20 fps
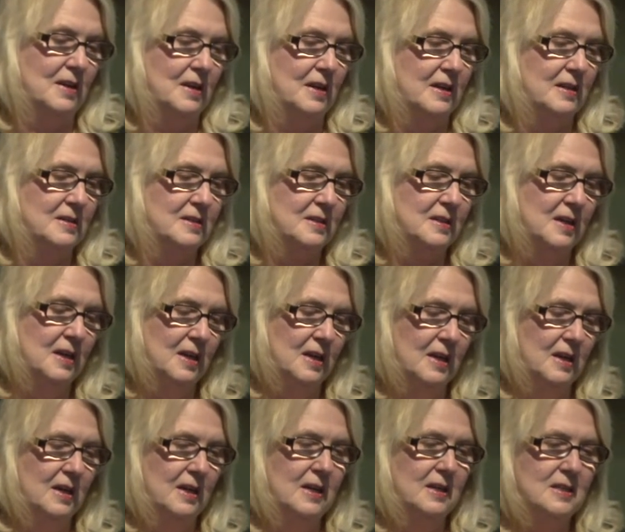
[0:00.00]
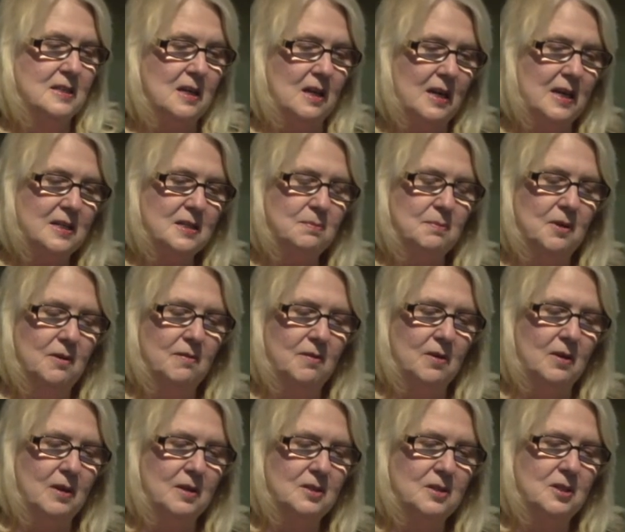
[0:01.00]
us. So let's move
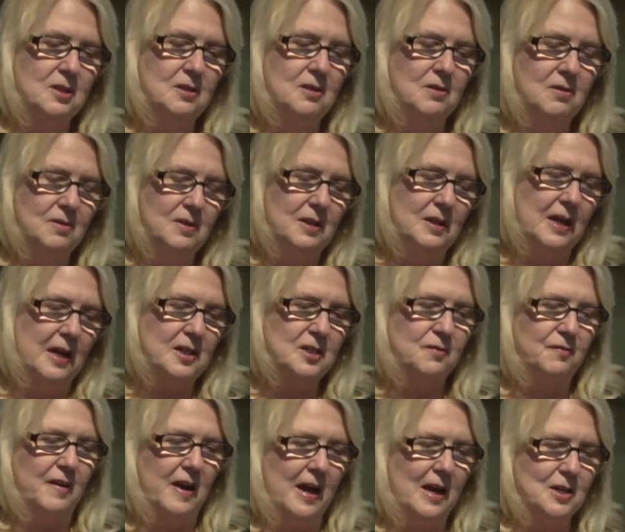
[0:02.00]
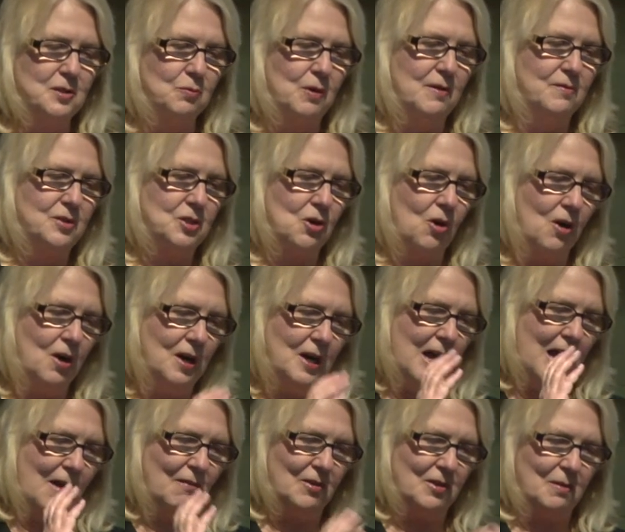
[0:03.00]
on to the next phase. We've started
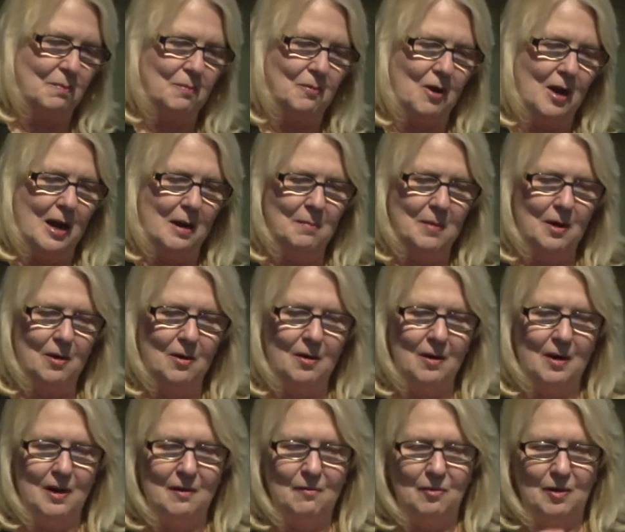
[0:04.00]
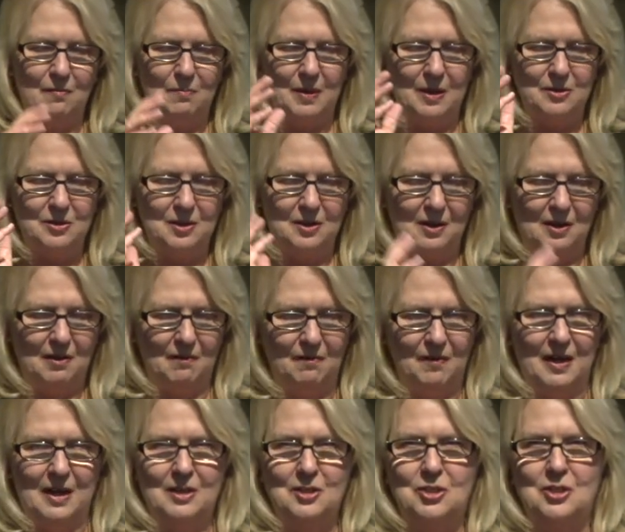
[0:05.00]
out with the primary. We've been to the
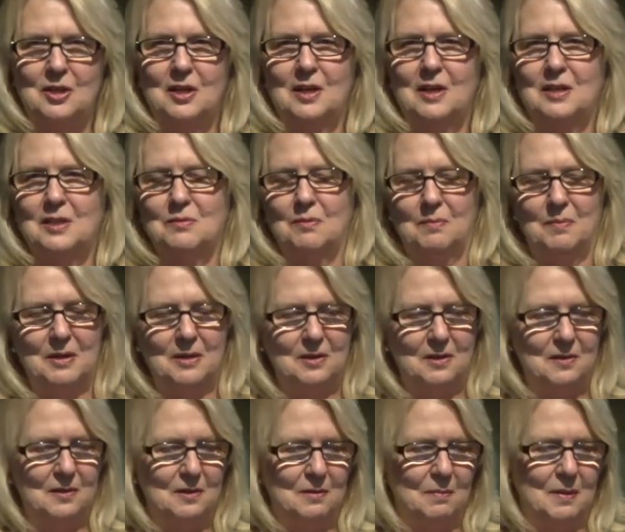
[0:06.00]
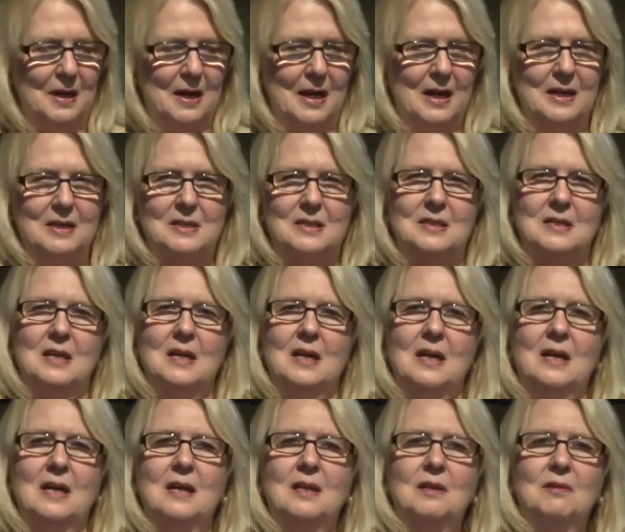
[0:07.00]
conventions. We've been to the debates.
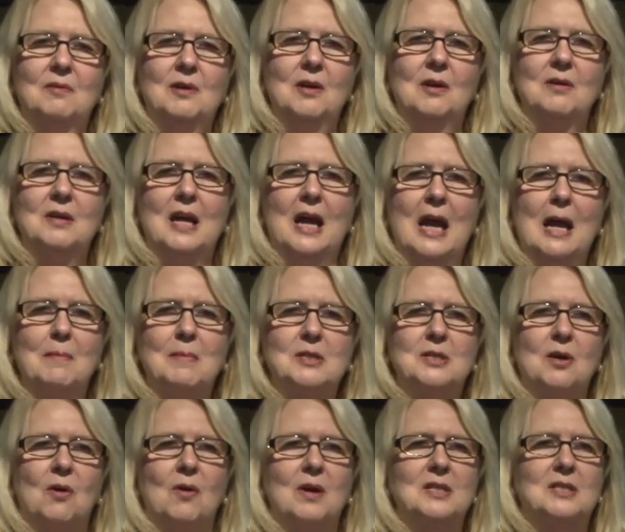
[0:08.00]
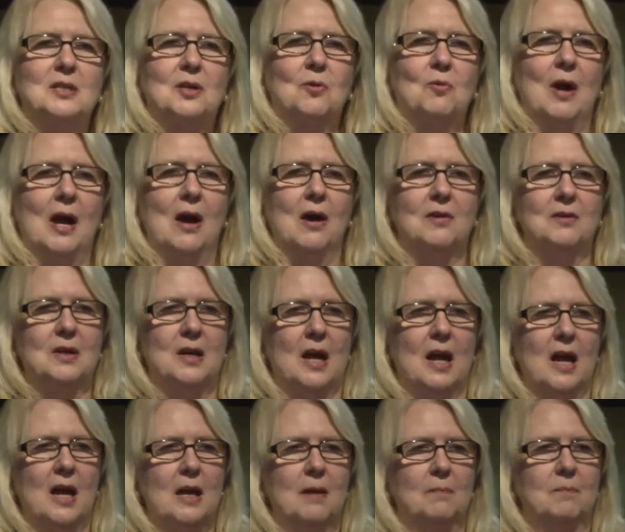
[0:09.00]
The real game is always the ground
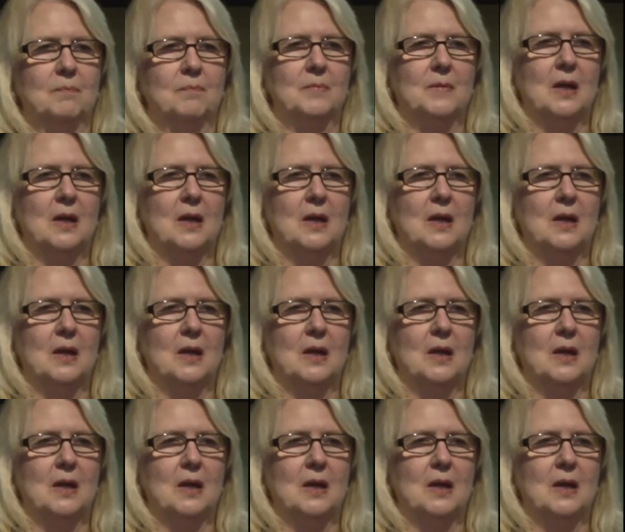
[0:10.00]
game.